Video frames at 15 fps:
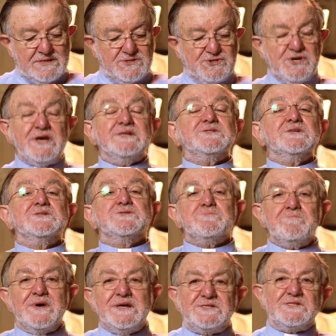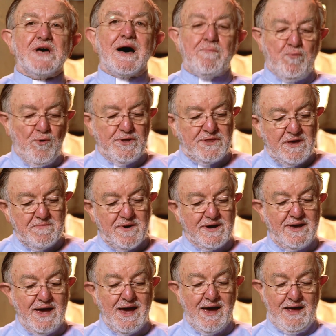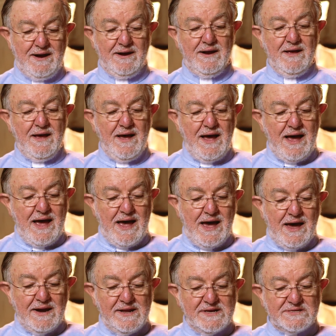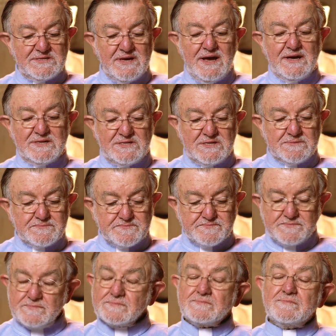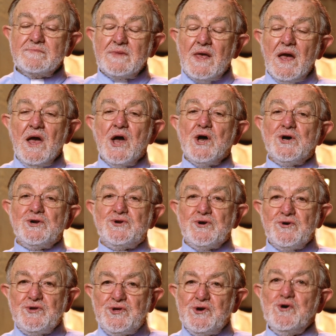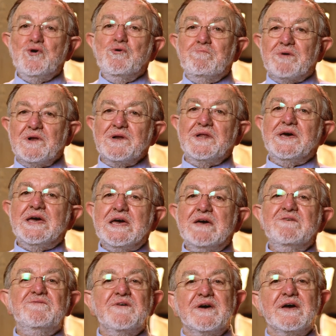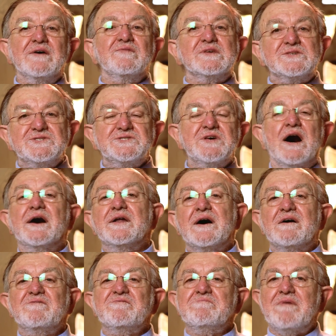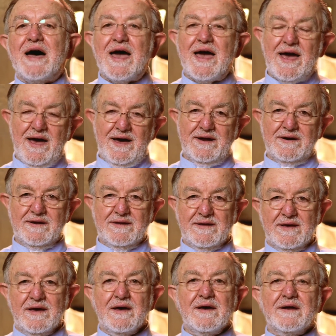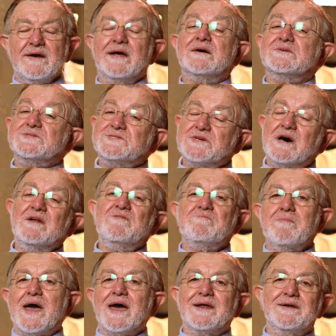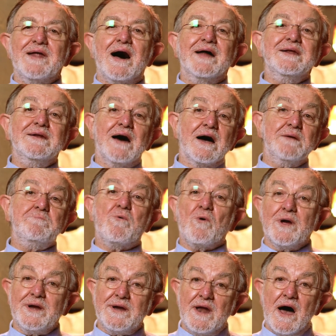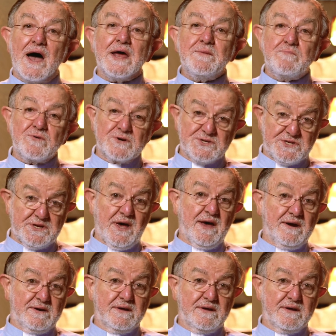Jesus meets up with him again. And he says, do you believe in the Son of Man? Now, Son of Man, 99.9%